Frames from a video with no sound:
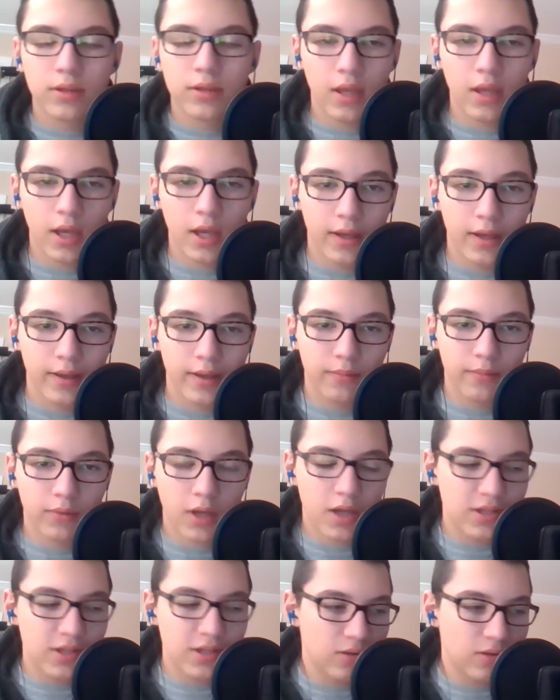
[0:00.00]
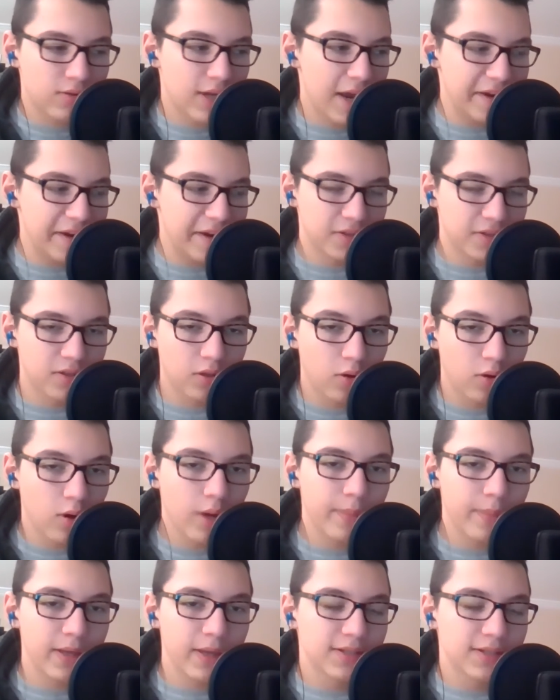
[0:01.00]
uh, causing your taxes to go
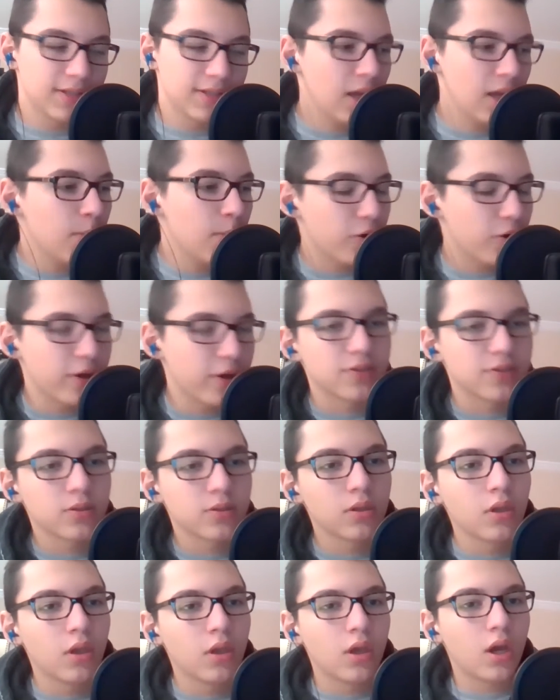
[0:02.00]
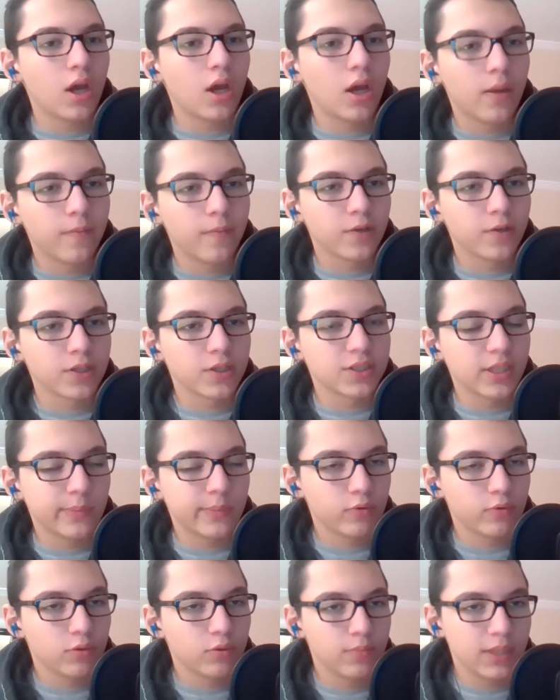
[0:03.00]
up. It's the immigrants, um, for
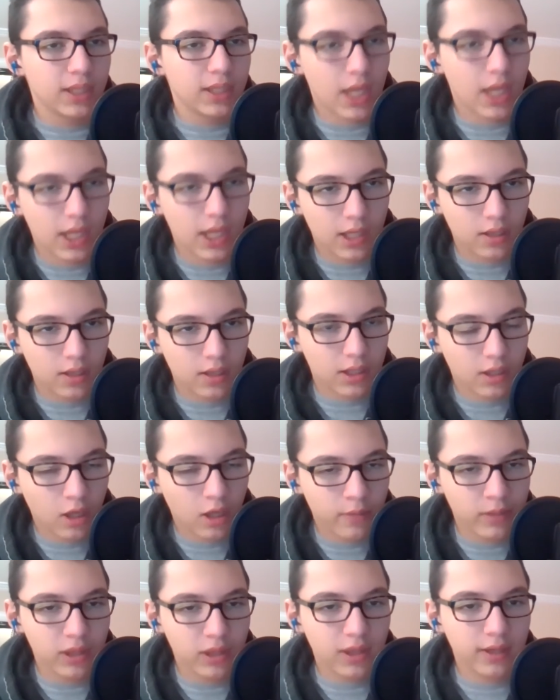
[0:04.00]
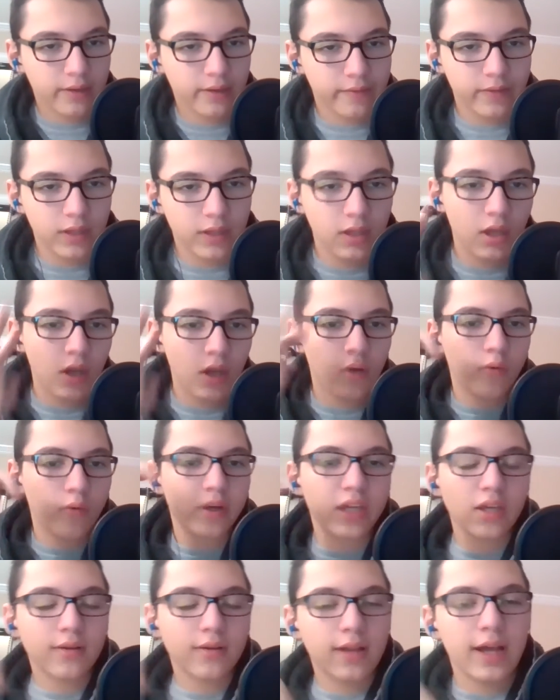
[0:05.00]
example, would be a, a common thing of the
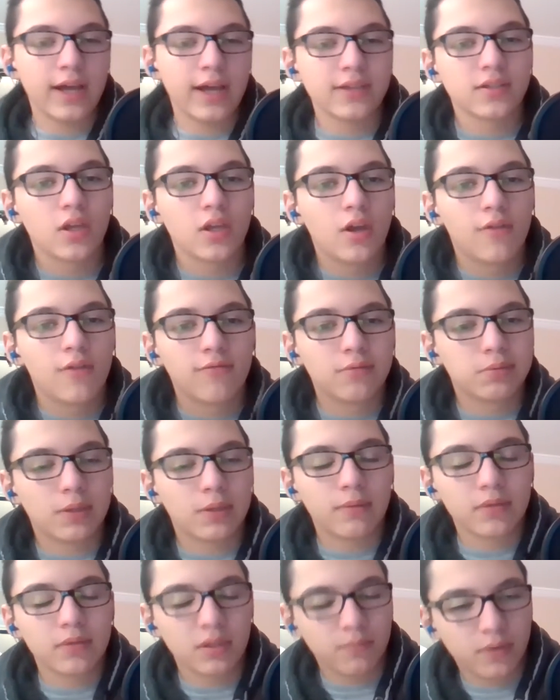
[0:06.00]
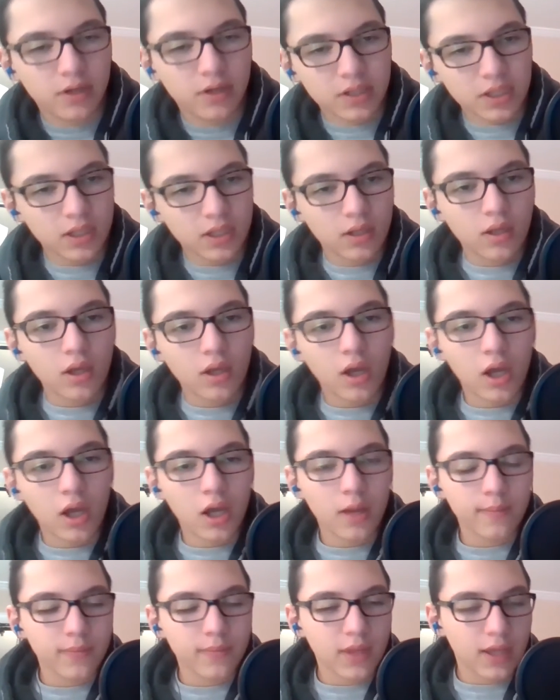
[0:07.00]
working class Republican Party.
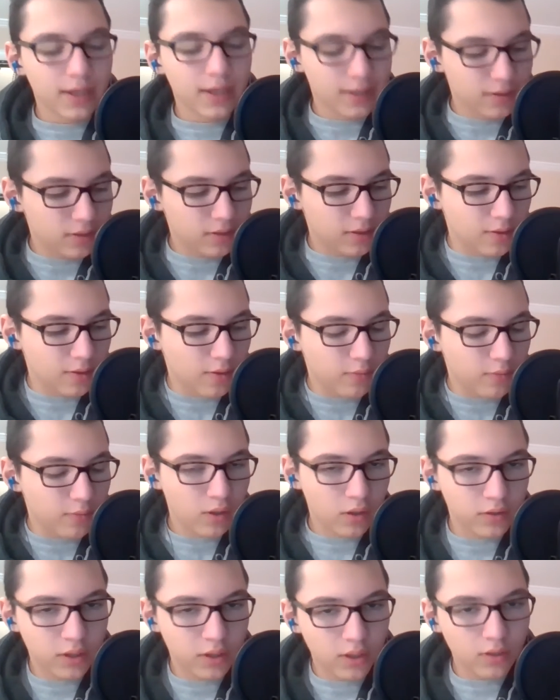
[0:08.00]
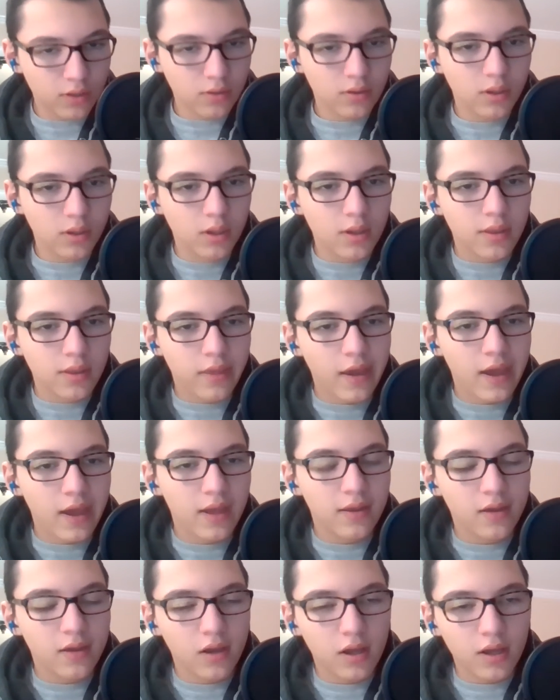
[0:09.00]
Um, and you know we all know
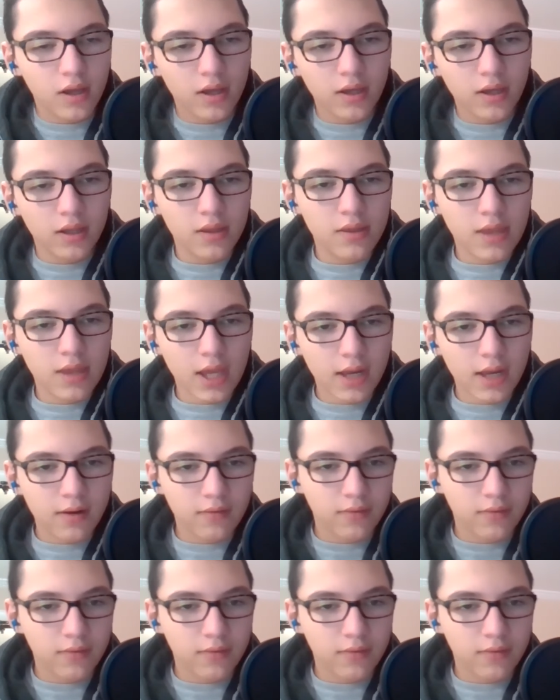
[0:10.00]
that uh, that